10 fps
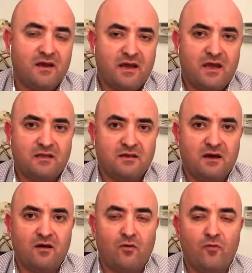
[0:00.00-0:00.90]
and
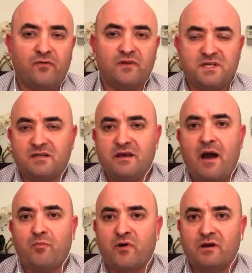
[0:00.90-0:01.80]
uh, hopefully take the
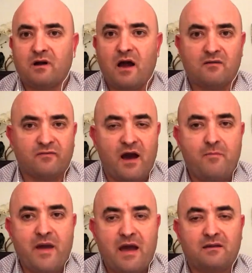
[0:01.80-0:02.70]
operator out of
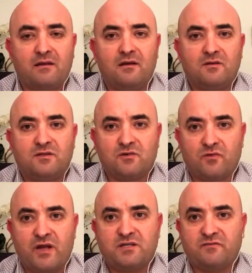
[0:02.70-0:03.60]
combat to a
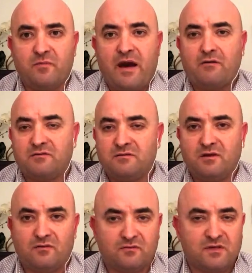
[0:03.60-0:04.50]
range of about you
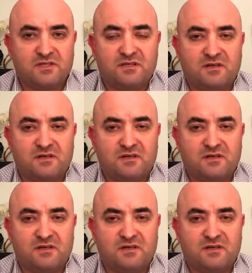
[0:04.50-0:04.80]
know s-